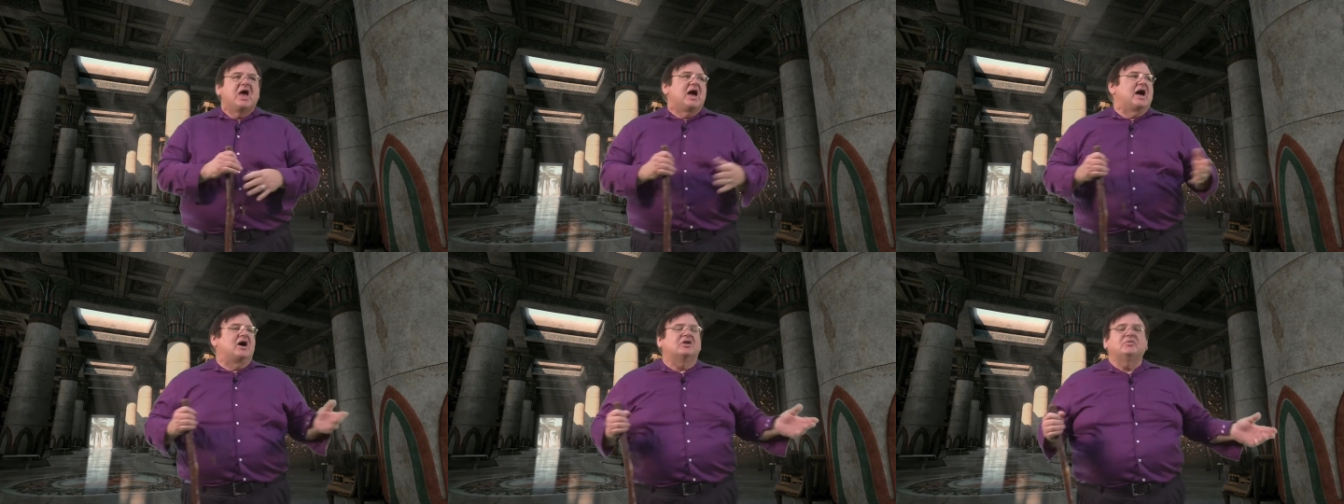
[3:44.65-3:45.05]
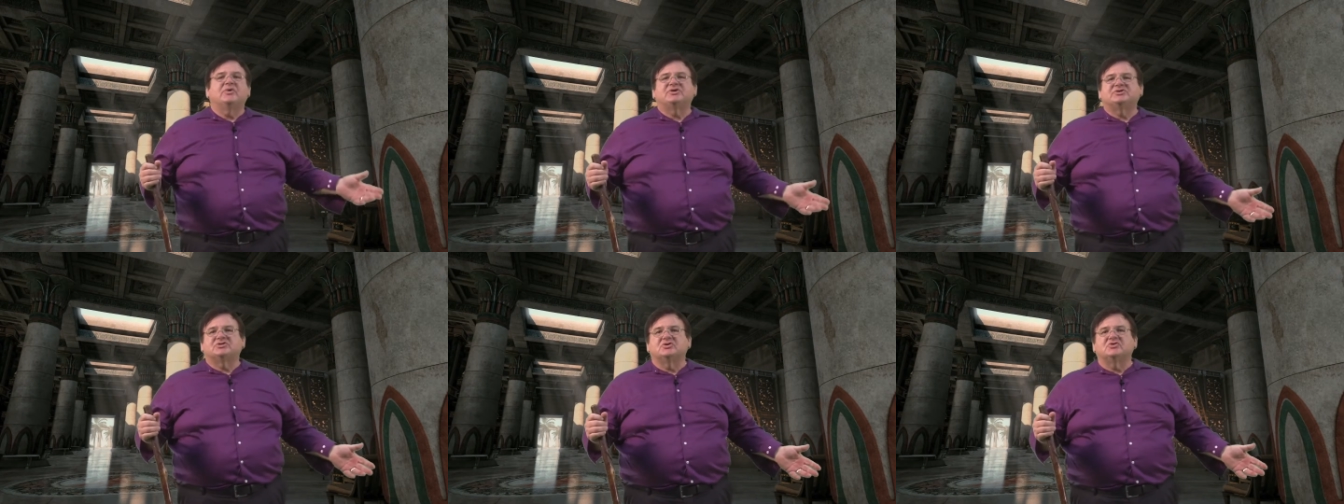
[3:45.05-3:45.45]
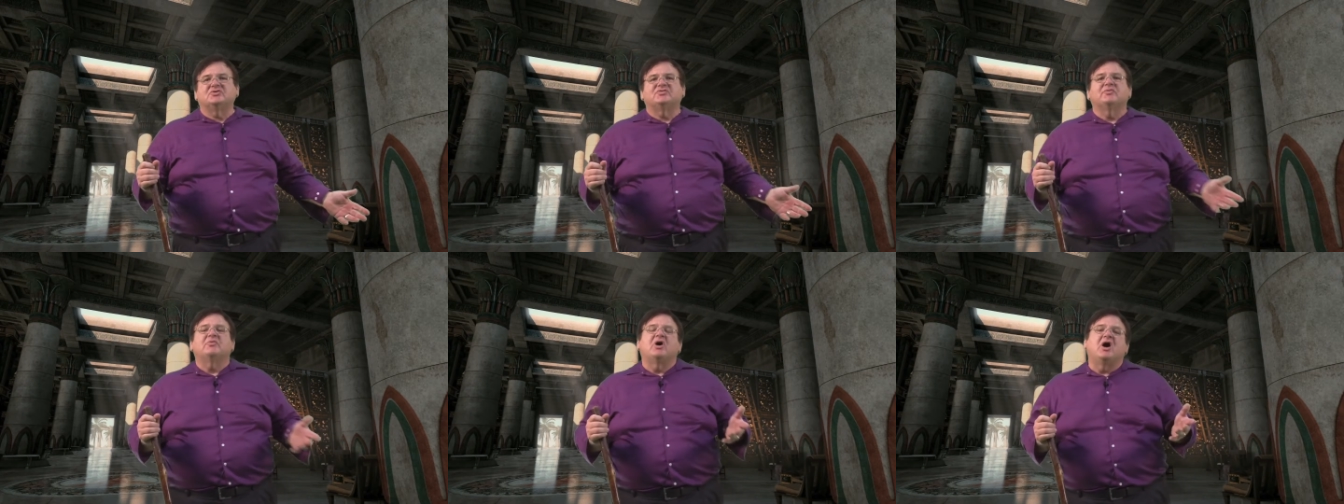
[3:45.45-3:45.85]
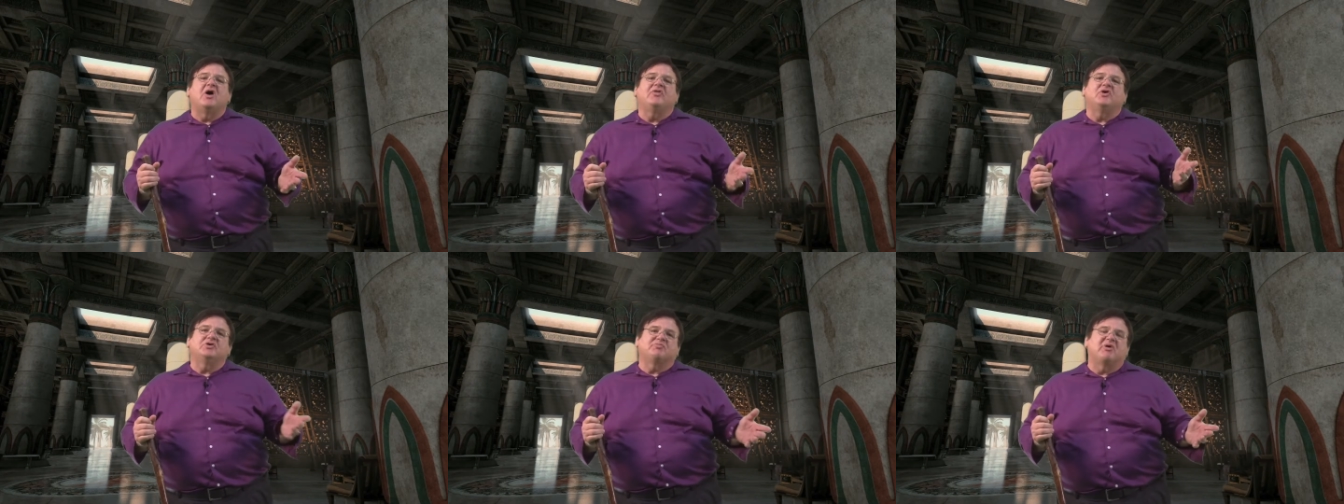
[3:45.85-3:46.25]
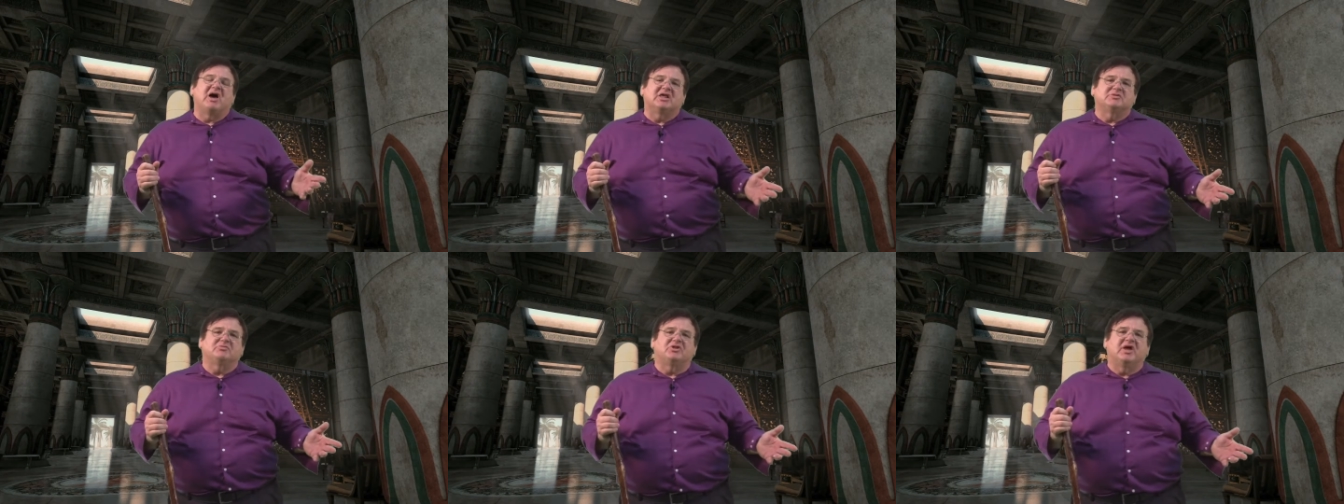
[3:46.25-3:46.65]
How do we choose from all those
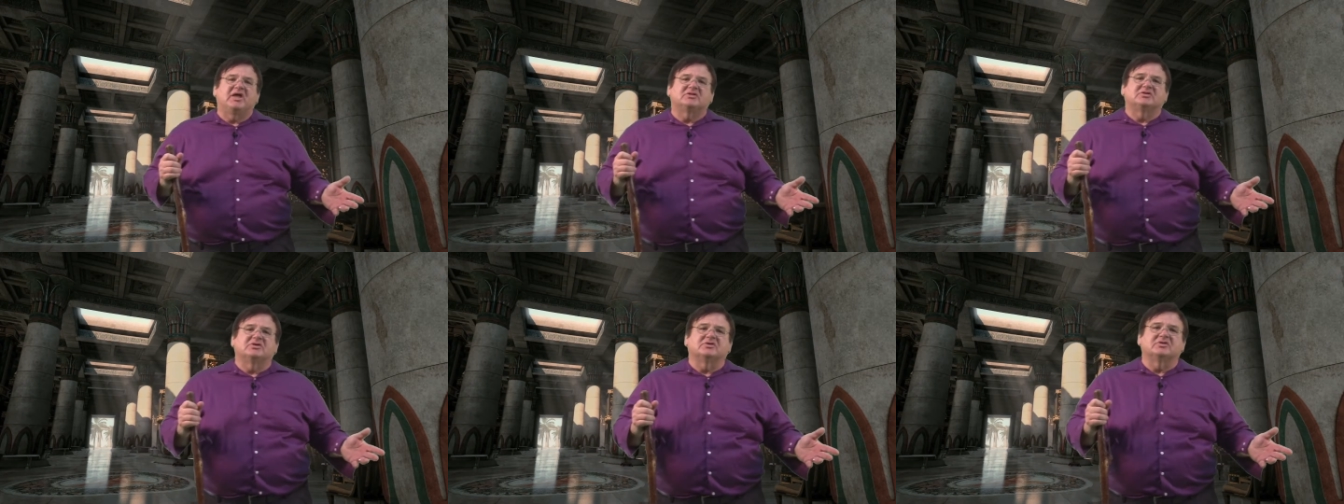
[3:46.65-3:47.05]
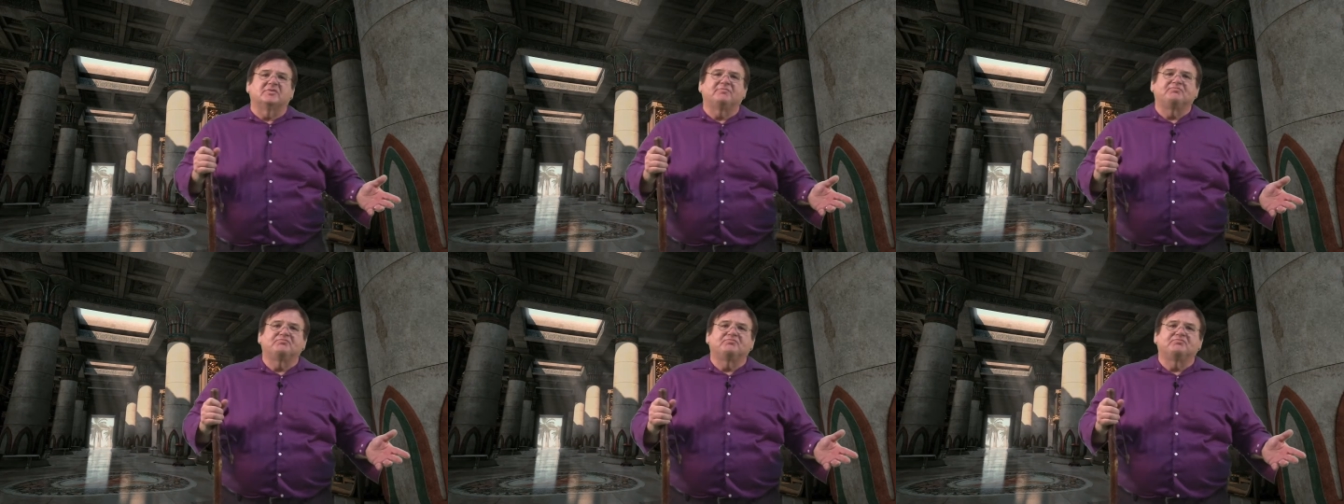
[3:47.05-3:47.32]
possible answers?